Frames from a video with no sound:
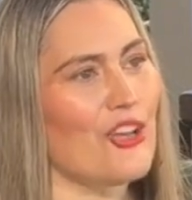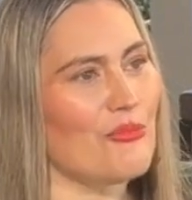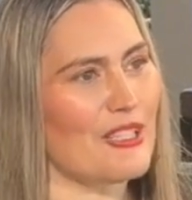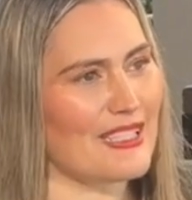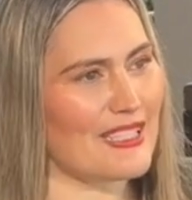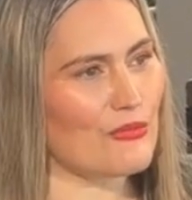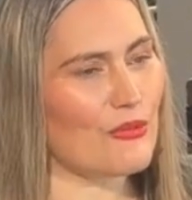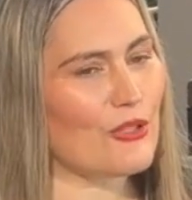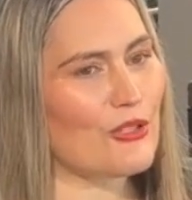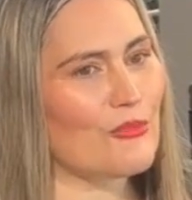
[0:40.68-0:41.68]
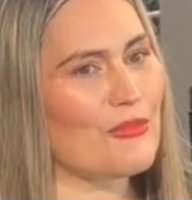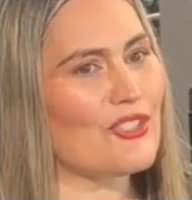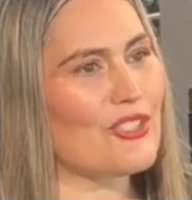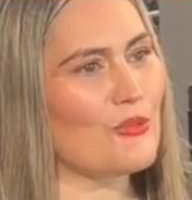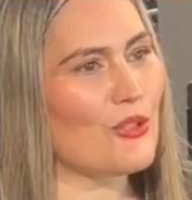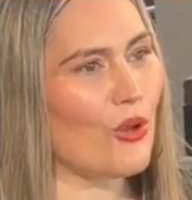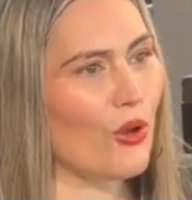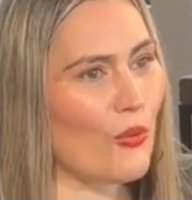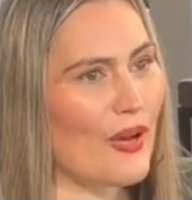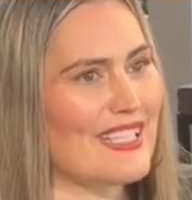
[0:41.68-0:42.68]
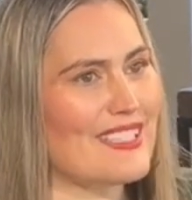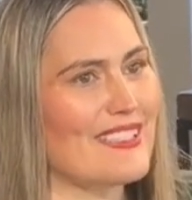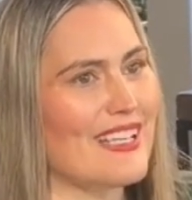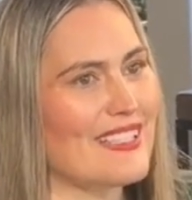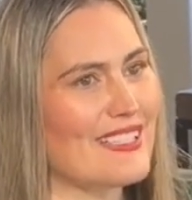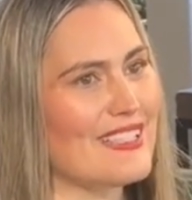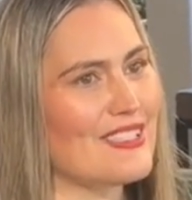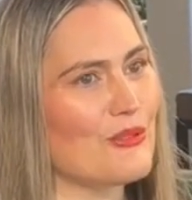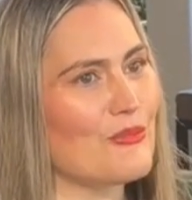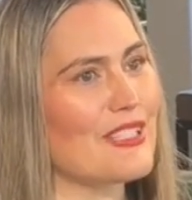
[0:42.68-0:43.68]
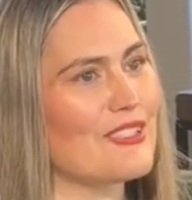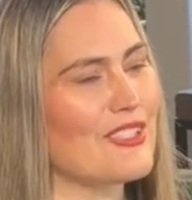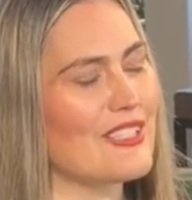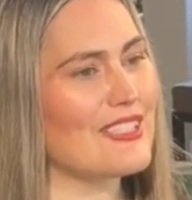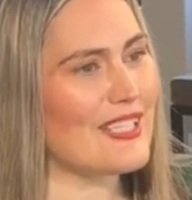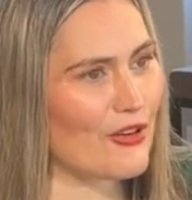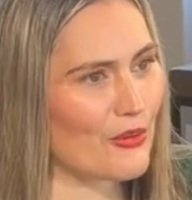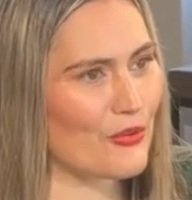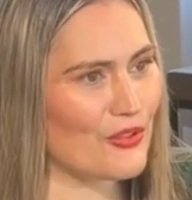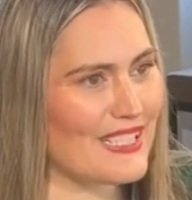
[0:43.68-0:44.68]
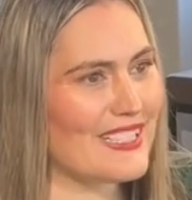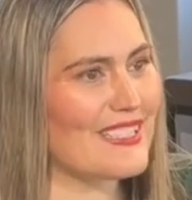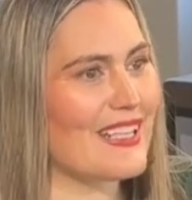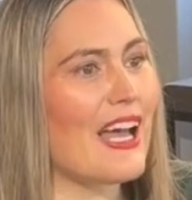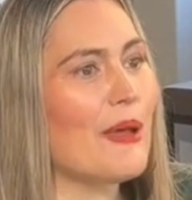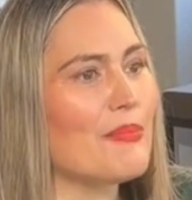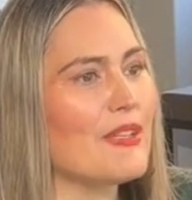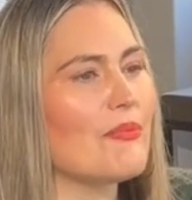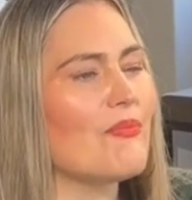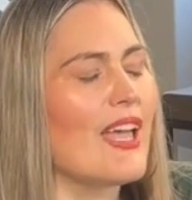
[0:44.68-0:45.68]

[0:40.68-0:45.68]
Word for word: But this royal Commission will always stand testament to the terrible things that happen